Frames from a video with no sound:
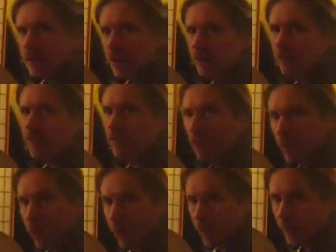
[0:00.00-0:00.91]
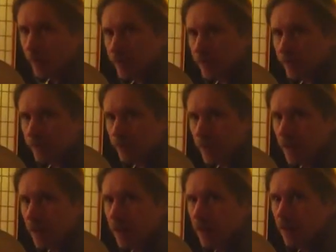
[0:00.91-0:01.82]
and 4.
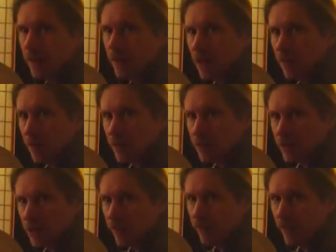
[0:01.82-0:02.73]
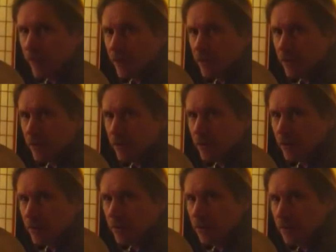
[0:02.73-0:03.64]
Count myself in.
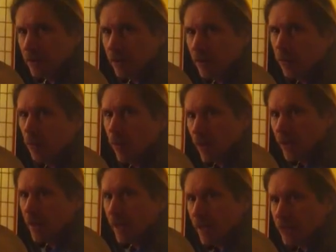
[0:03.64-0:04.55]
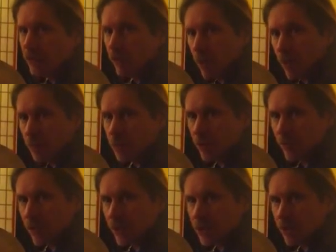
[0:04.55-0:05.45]
1 and 2. Whoops, I'm
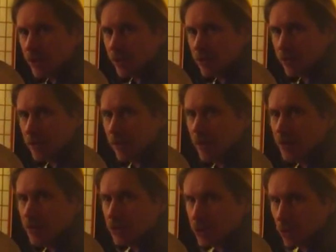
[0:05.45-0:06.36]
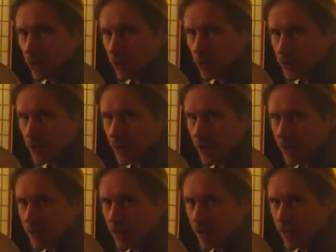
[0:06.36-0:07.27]
rushing it. Slow it
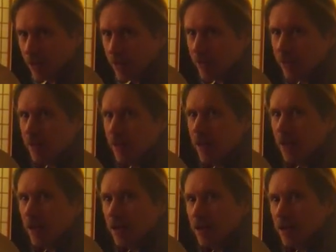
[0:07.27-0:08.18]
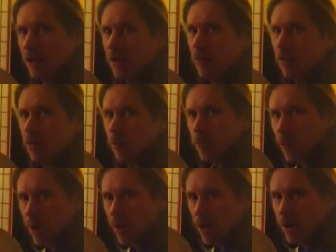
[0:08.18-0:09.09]
down, Gary.
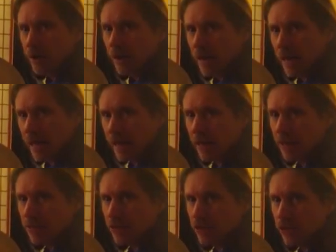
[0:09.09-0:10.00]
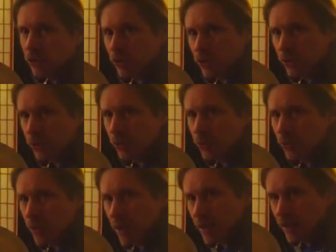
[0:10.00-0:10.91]
1 and
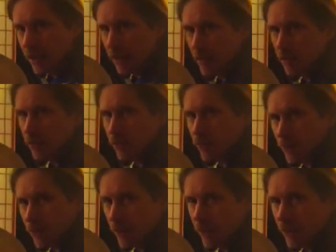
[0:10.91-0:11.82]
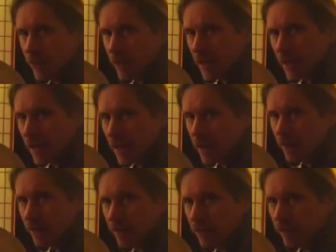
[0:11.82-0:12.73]
2 and 3
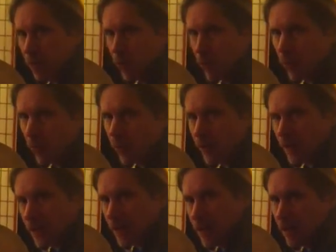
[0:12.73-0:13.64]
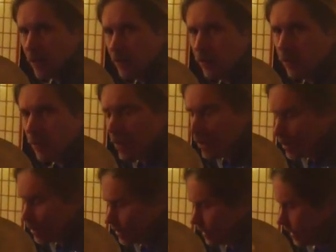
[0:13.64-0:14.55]
and 4 and
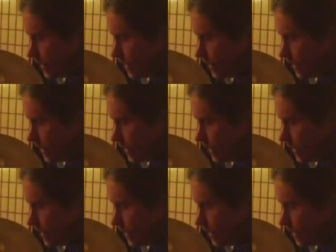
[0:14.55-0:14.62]
1